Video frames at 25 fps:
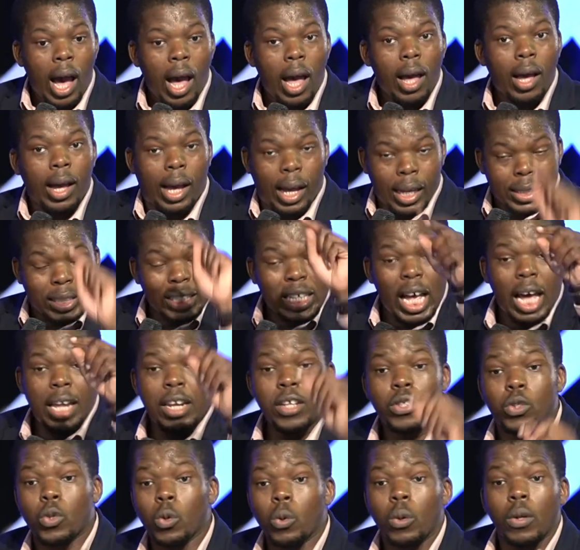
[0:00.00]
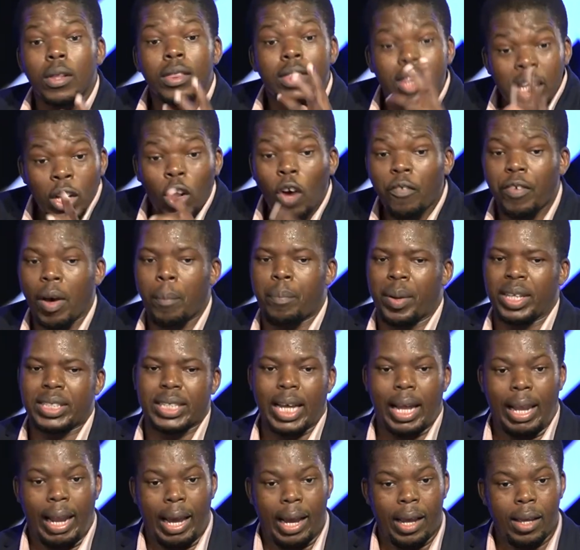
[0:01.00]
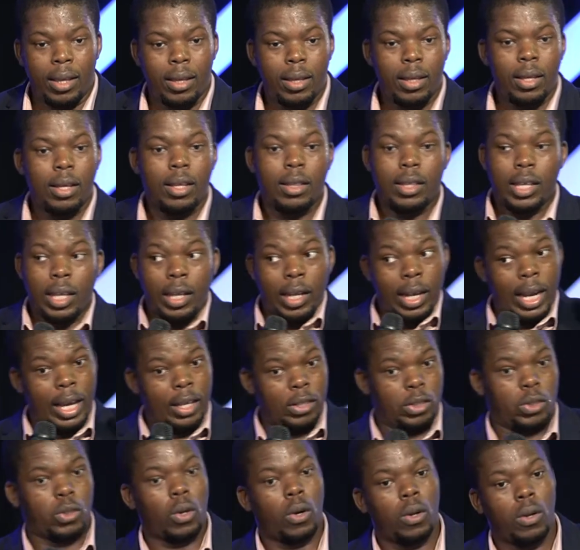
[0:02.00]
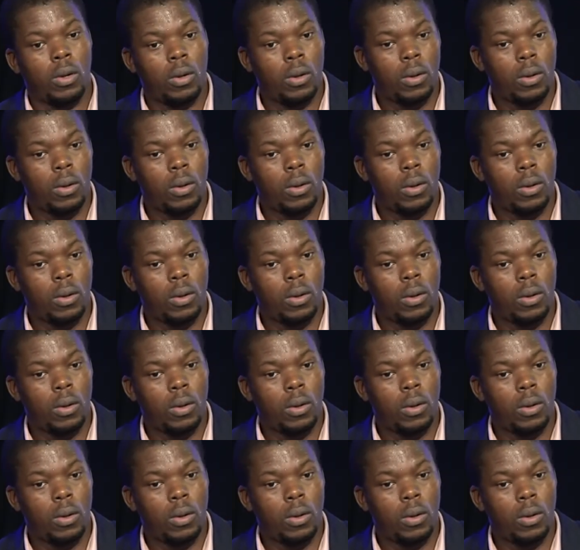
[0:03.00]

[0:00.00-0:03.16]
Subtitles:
ngakusasa I need to think of a better lie than a lie zol.